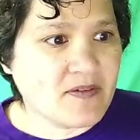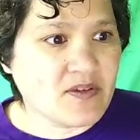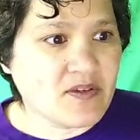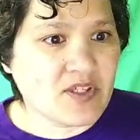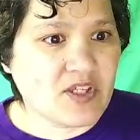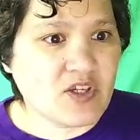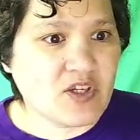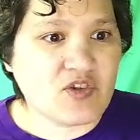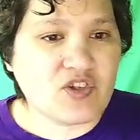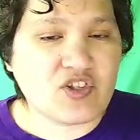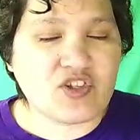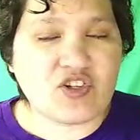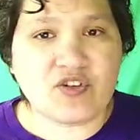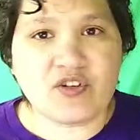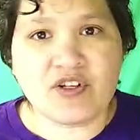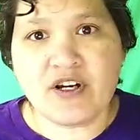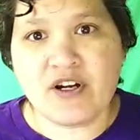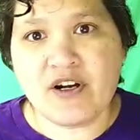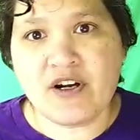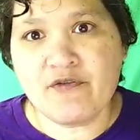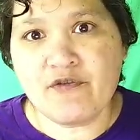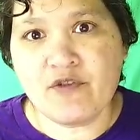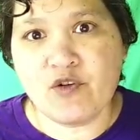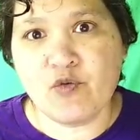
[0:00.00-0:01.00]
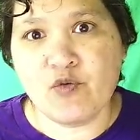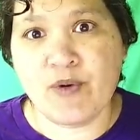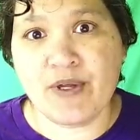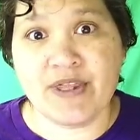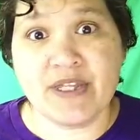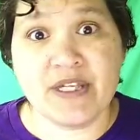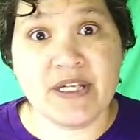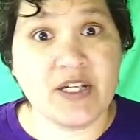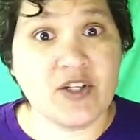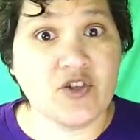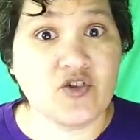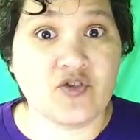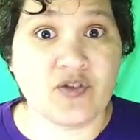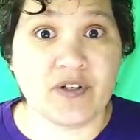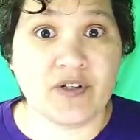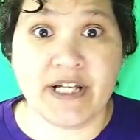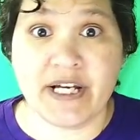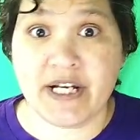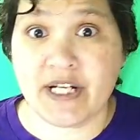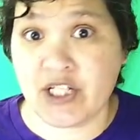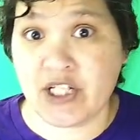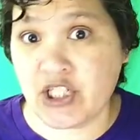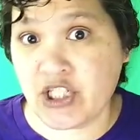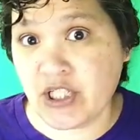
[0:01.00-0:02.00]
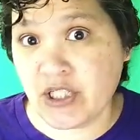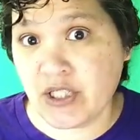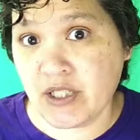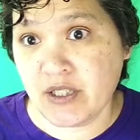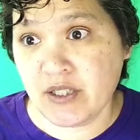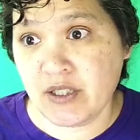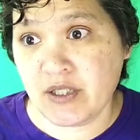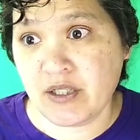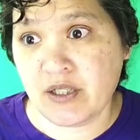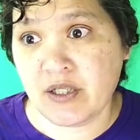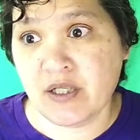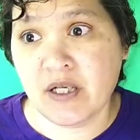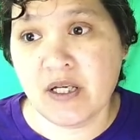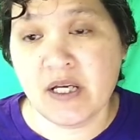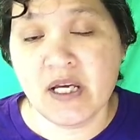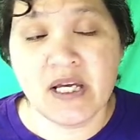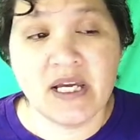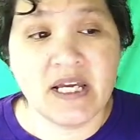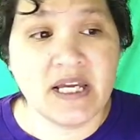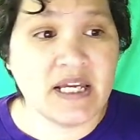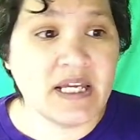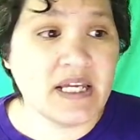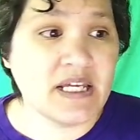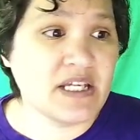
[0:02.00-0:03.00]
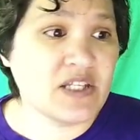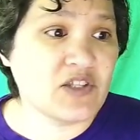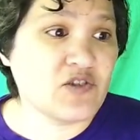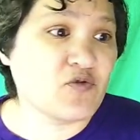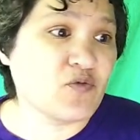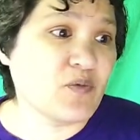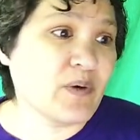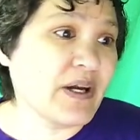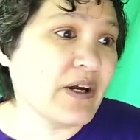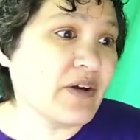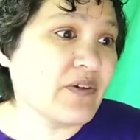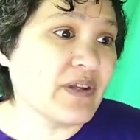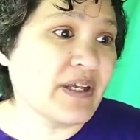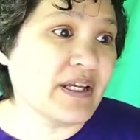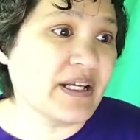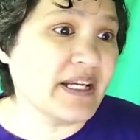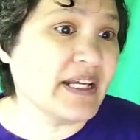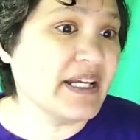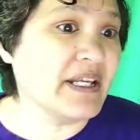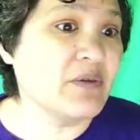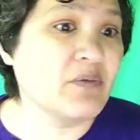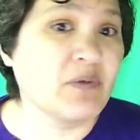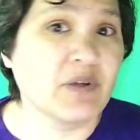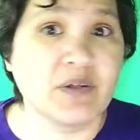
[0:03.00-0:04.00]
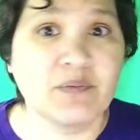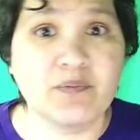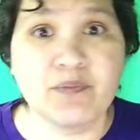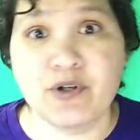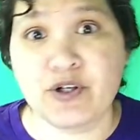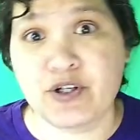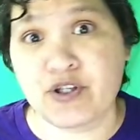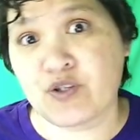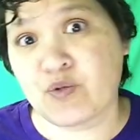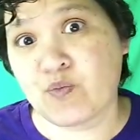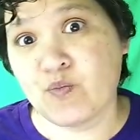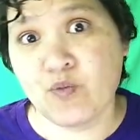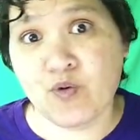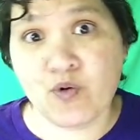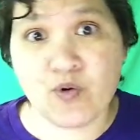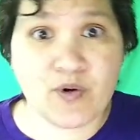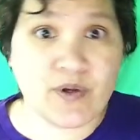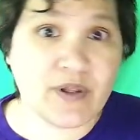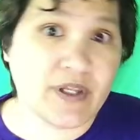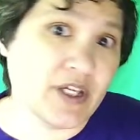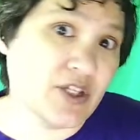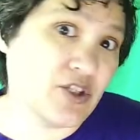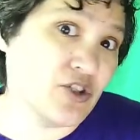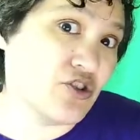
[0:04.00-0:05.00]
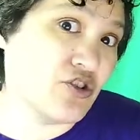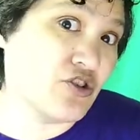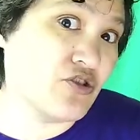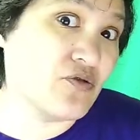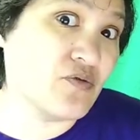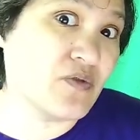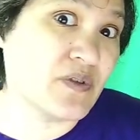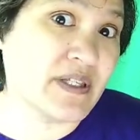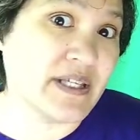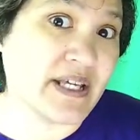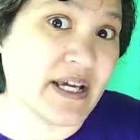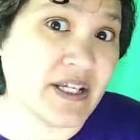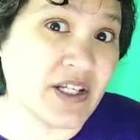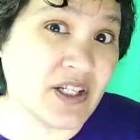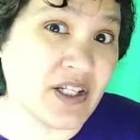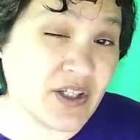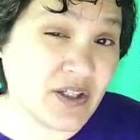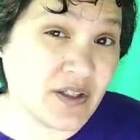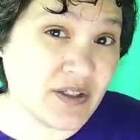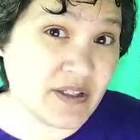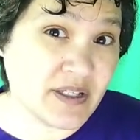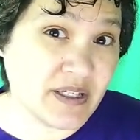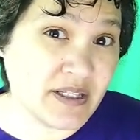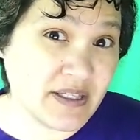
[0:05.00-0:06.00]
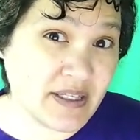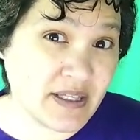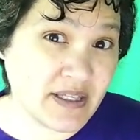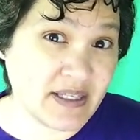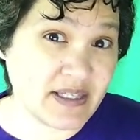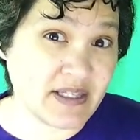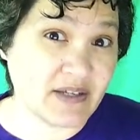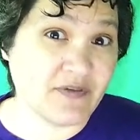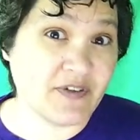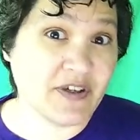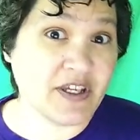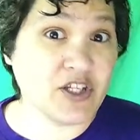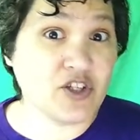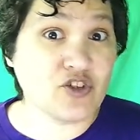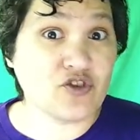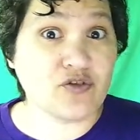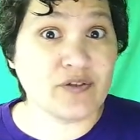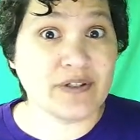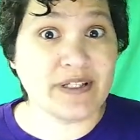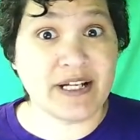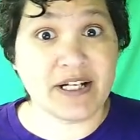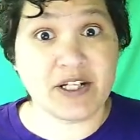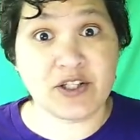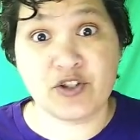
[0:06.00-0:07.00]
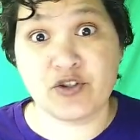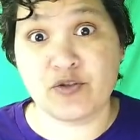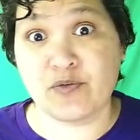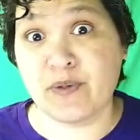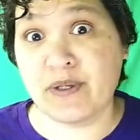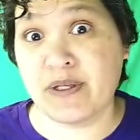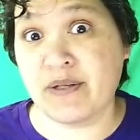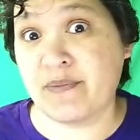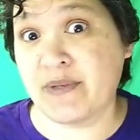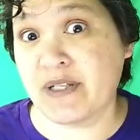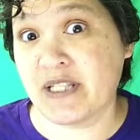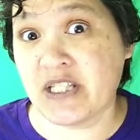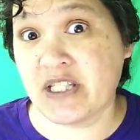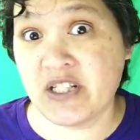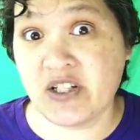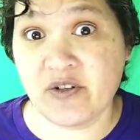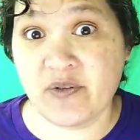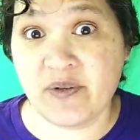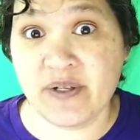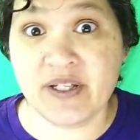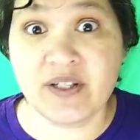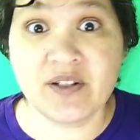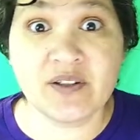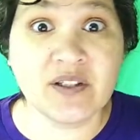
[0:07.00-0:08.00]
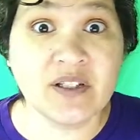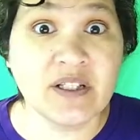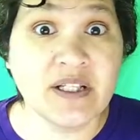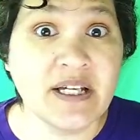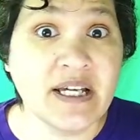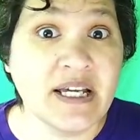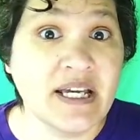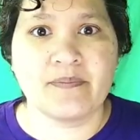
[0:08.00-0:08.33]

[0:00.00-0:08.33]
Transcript: So start off with the introduction. It's rare that anyone puts more than two sentences of introductory material.